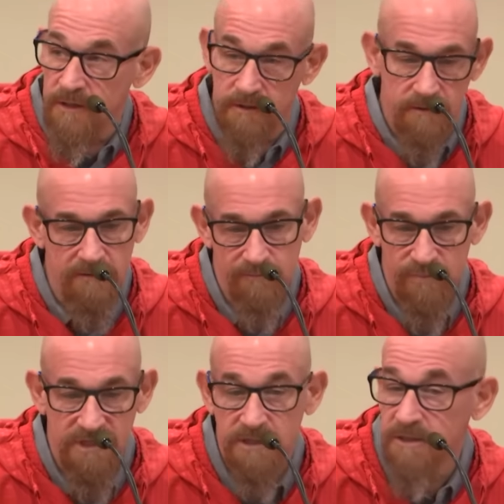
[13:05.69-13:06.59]
in
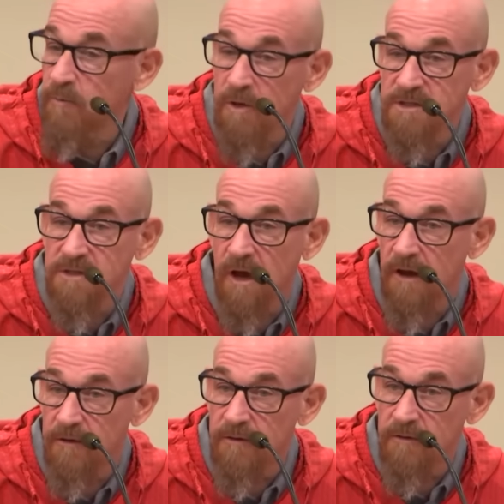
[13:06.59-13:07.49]
potentially one
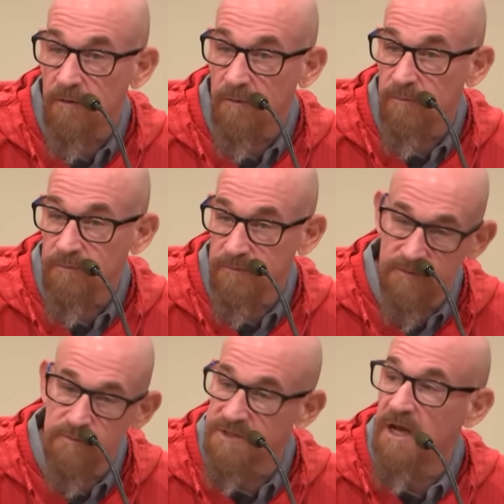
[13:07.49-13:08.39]
side or
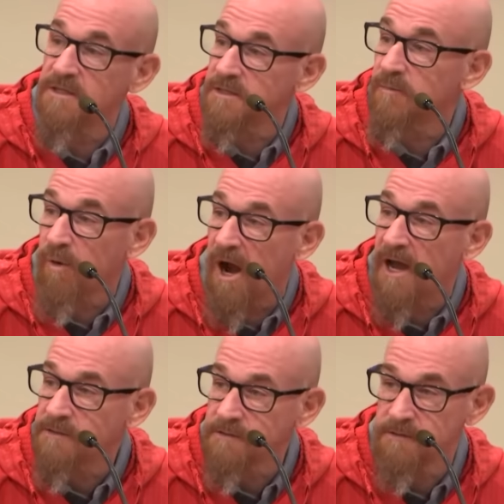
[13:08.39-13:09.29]
two sides of the
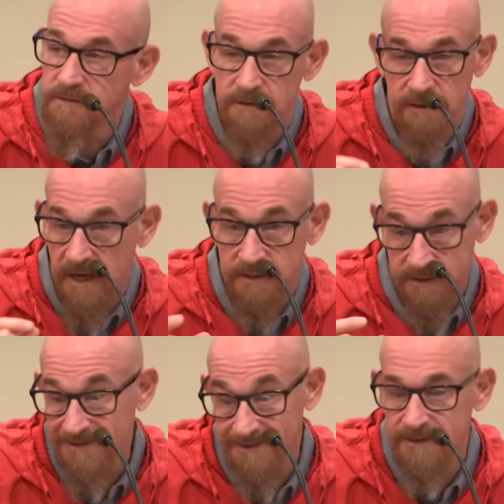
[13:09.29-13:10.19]
brass, so you'd
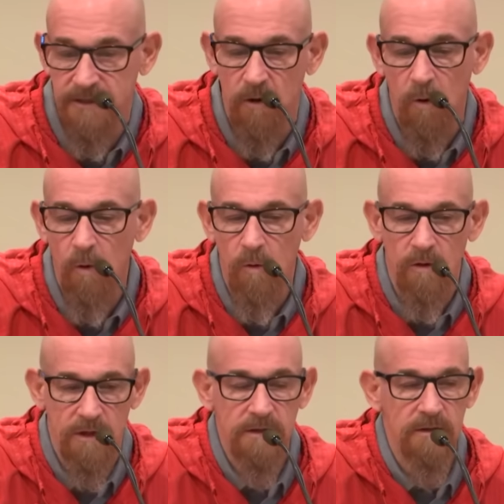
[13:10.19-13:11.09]
actually see a
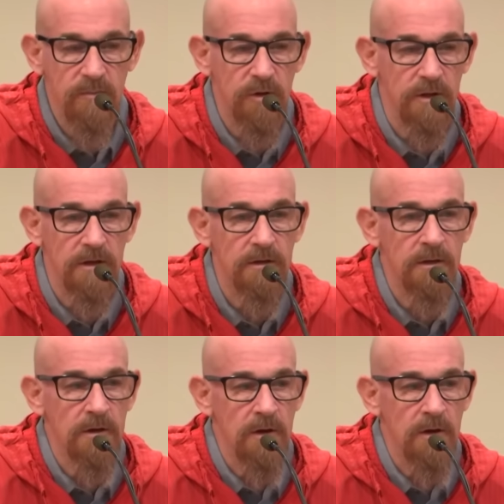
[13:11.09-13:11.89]
hole in the bullet.